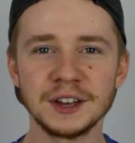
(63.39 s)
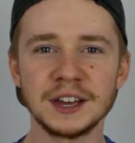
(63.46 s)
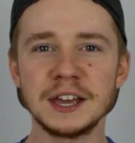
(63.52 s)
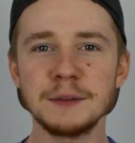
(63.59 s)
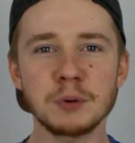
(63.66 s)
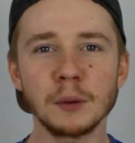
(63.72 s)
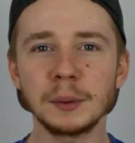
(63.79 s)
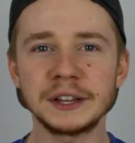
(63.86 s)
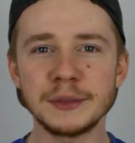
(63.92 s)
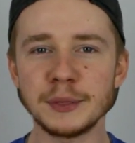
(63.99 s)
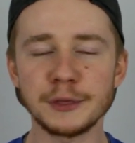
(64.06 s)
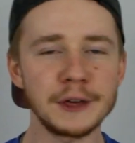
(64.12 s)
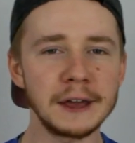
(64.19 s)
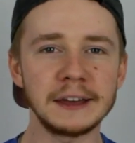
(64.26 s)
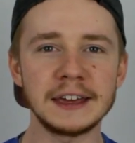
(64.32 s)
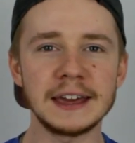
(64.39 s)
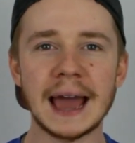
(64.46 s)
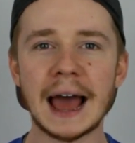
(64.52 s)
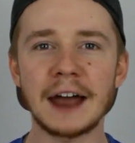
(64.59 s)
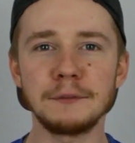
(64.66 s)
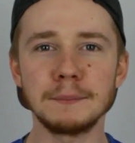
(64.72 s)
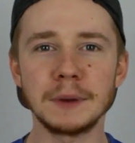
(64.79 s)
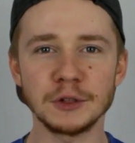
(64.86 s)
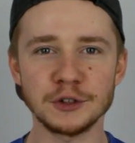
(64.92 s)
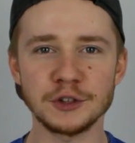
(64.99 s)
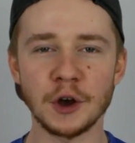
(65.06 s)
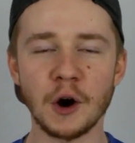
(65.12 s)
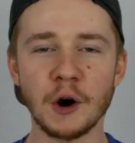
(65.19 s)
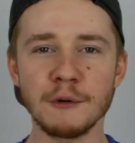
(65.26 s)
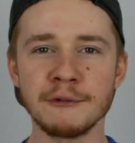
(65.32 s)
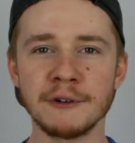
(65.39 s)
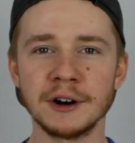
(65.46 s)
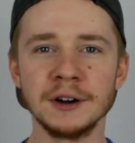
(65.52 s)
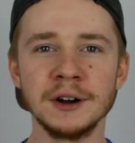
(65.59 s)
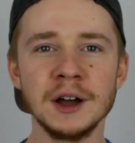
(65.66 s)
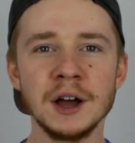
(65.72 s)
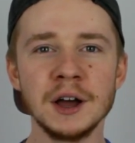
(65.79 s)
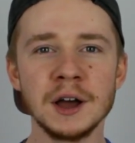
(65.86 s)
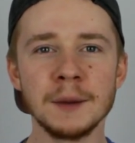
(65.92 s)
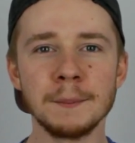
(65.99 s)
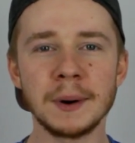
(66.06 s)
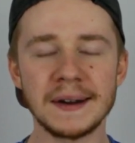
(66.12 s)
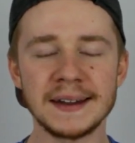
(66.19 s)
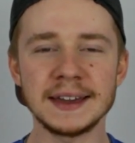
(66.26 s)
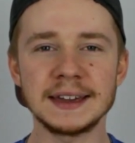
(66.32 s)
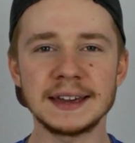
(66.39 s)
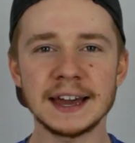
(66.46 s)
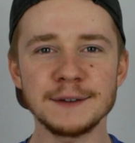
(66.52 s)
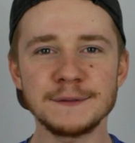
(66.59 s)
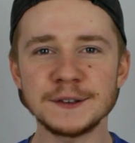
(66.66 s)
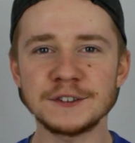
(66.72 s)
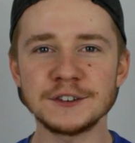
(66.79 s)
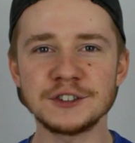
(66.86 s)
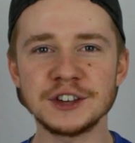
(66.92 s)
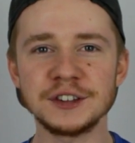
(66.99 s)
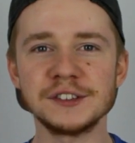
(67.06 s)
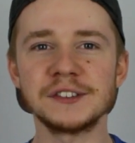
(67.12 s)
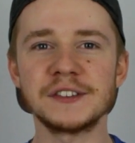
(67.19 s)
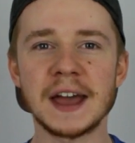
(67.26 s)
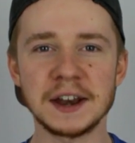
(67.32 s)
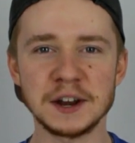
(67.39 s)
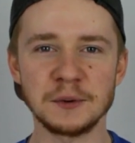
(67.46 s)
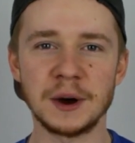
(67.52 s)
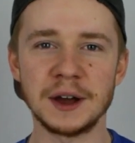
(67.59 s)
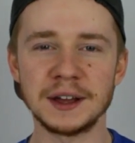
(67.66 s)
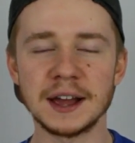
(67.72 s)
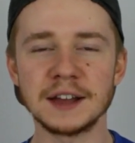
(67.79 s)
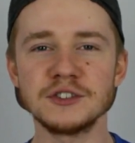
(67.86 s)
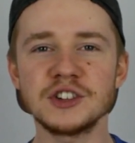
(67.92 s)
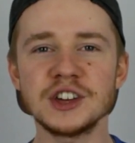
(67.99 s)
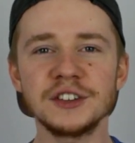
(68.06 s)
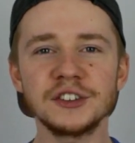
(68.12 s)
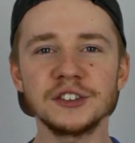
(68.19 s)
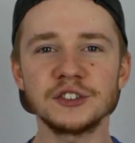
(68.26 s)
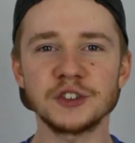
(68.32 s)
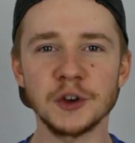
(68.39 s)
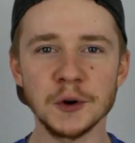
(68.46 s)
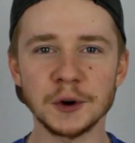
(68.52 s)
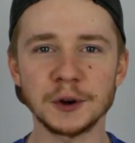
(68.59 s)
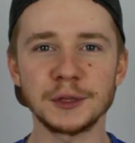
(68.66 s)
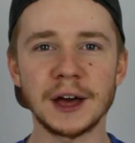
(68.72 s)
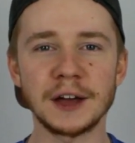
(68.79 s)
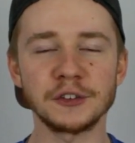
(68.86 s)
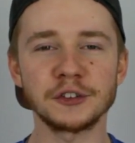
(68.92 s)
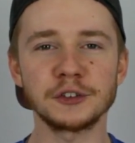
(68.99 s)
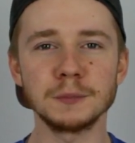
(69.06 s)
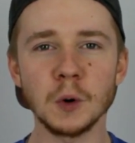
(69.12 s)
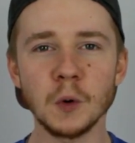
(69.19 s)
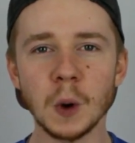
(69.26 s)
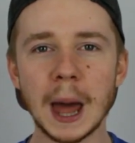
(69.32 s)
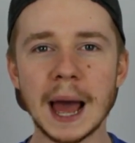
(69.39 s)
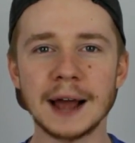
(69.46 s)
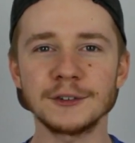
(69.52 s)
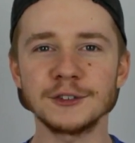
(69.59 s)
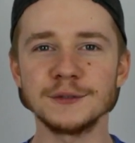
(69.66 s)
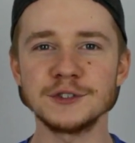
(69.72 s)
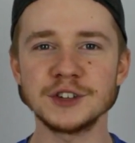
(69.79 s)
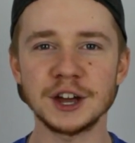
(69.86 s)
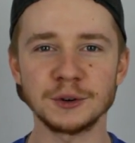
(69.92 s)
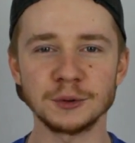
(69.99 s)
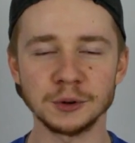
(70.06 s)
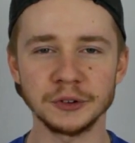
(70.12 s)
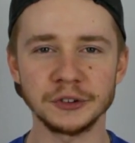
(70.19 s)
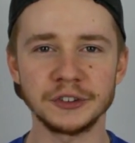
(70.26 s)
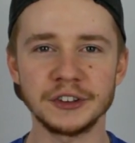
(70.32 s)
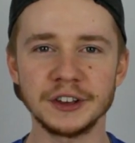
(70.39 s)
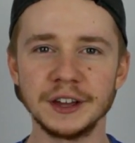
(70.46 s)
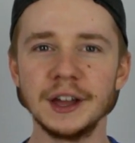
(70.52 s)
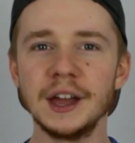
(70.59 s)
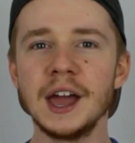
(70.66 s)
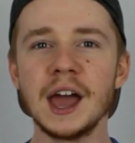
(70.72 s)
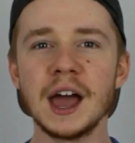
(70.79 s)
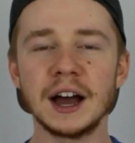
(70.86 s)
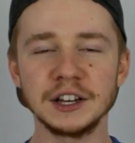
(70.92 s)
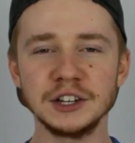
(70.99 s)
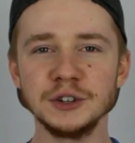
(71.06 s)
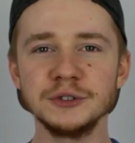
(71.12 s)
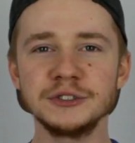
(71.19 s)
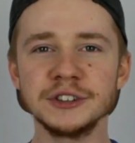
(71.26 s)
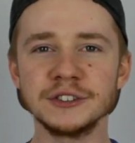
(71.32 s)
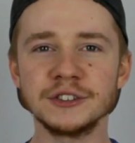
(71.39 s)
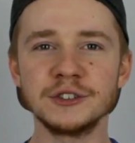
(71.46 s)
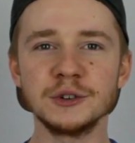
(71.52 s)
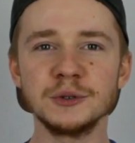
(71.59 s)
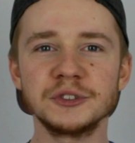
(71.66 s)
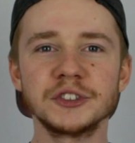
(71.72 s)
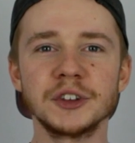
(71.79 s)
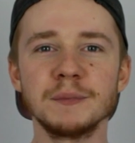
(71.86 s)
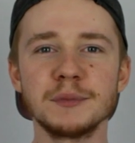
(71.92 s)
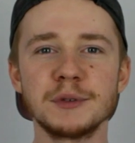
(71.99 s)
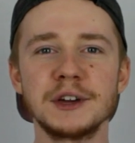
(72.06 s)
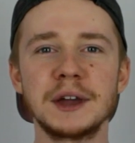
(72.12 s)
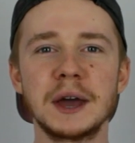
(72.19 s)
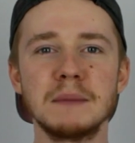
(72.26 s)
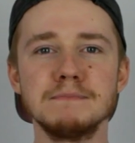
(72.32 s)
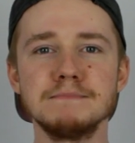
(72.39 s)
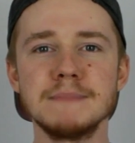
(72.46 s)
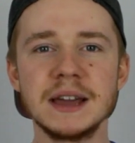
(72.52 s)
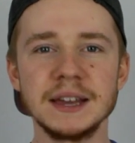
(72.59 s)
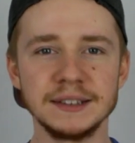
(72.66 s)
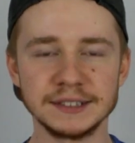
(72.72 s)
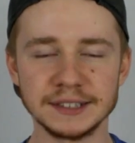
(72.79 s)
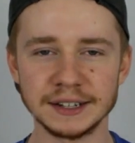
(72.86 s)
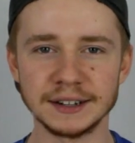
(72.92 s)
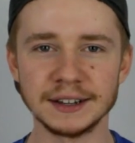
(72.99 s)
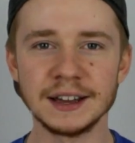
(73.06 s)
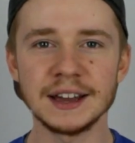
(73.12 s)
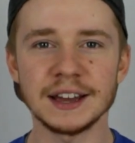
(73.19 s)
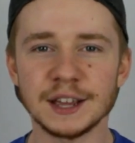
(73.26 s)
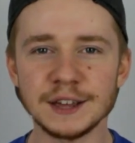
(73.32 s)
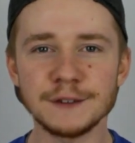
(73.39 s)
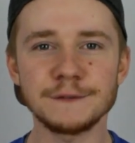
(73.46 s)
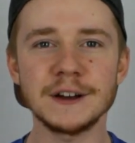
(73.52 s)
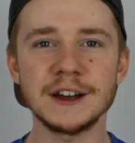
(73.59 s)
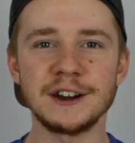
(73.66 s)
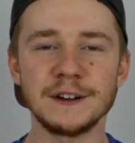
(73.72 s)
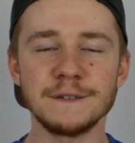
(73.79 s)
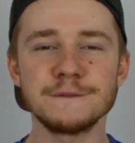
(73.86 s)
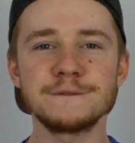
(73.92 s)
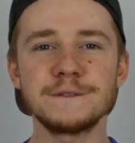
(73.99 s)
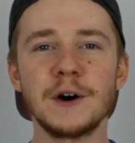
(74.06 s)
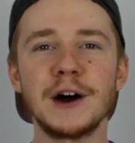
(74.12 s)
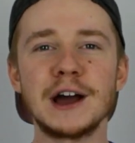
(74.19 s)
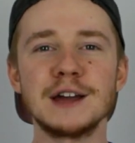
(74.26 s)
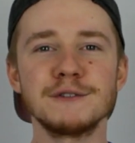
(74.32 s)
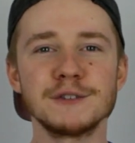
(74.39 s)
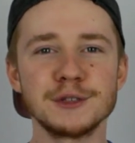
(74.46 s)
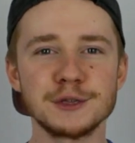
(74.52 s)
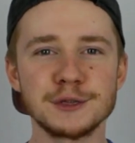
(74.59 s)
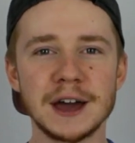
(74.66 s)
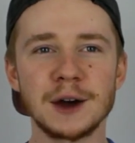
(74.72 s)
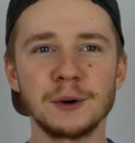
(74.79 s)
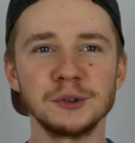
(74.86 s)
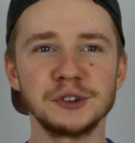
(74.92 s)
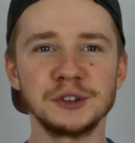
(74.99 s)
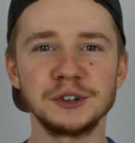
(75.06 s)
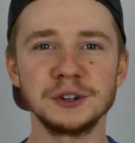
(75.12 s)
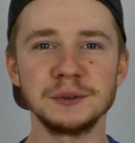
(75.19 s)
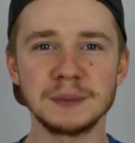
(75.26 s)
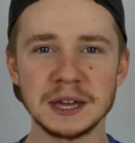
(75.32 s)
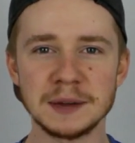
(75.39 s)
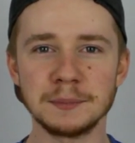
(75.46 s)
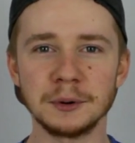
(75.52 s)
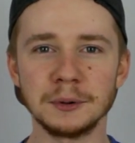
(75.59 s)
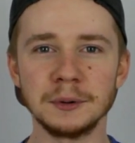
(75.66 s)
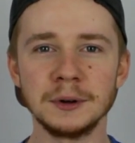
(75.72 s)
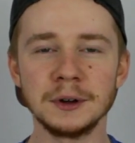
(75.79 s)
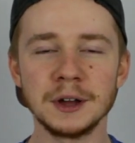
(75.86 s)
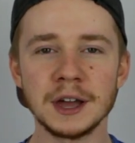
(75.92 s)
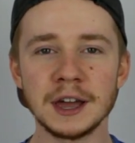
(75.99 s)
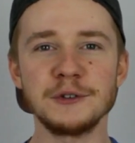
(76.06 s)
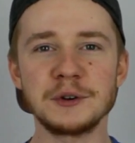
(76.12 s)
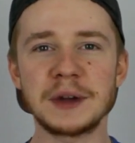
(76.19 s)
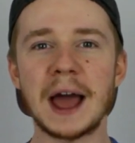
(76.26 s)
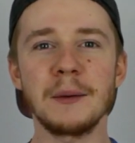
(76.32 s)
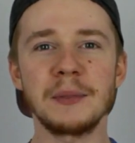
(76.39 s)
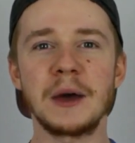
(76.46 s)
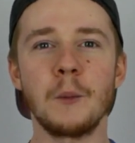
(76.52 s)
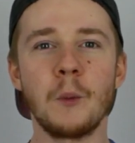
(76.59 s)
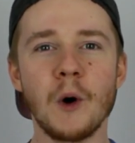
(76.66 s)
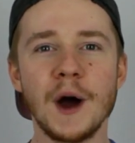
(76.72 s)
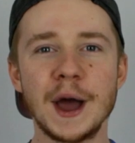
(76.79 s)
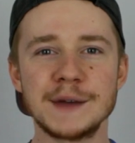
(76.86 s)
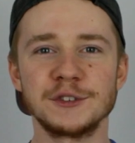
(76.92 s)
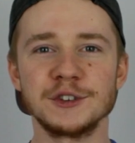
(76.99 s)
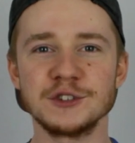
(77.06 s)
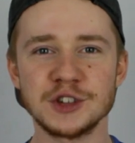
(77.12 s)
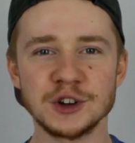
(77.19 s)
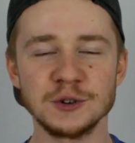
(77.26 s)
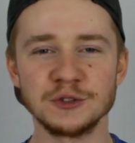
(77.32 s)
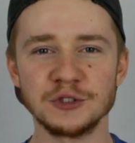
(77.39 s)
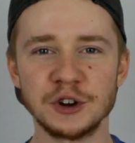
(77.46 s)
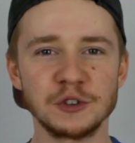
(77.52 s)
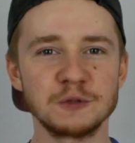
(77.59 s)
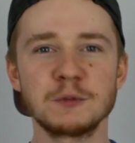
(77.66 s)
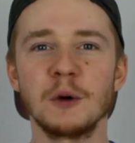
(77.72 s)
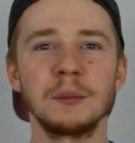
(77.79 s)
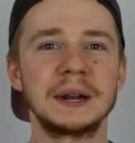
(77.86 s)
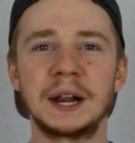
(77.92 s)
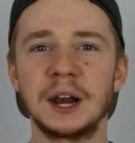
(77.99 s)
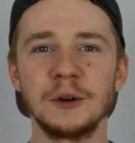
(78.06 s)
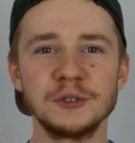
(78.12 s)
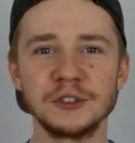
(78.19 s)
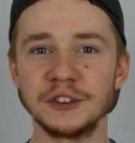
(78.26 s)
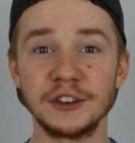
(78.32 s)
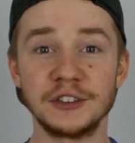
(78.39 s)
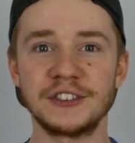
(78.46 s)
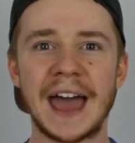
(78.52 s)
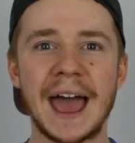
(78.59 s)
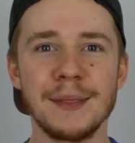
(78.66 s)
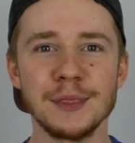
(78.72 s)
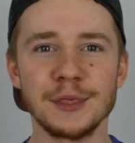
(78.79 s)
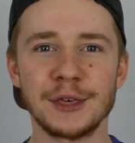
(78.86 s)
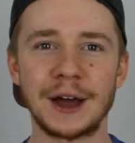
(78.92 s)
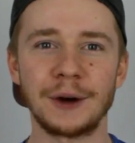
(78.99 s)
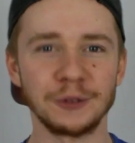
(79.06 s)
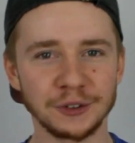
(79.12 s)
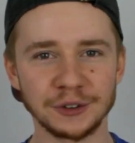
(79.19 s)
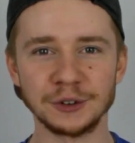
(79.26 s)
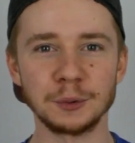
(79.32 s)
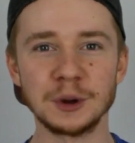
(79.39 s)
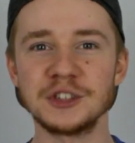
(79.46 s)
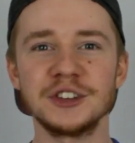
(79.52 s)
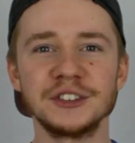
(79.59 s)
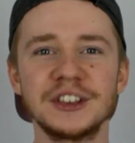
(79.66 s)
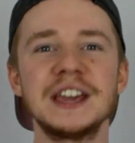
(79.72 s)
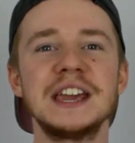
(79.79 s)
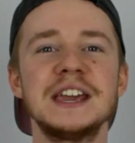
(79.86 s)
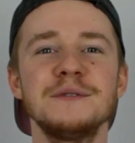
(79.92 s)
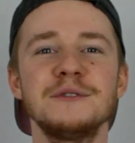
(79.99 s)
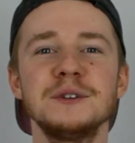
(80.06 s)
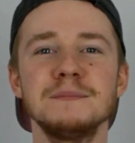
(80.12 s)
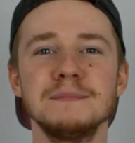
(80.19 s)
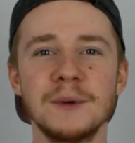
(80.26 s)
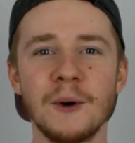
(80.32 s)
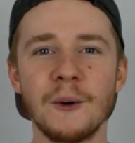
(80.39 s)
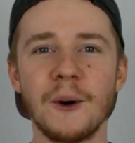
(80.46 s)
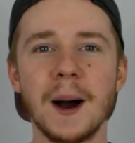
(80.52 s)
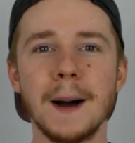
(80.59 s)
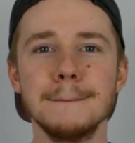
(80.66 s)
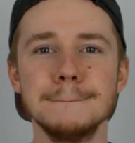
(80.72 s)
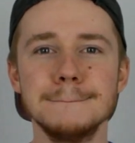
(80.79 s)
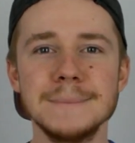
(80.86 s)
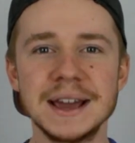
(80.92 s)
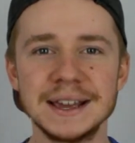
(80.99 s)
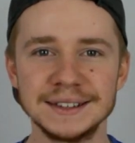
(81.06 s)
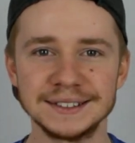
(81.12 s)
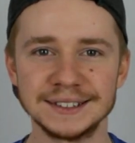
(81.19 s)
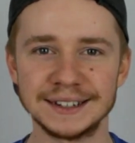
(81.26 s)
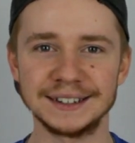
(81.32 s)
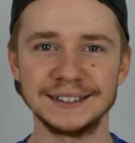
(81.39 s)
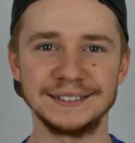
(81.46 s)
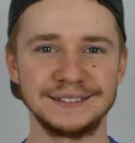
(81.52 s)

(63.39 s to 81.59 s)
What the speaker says: He probably didn't think he had much to offer, but he gave it to Jesus anyway, and Jesus took that small act of generosity and used it to do something amazing. He fed 5,000 people. If you count their wives and children, it was probably closer to 10,000, which is even more amazing.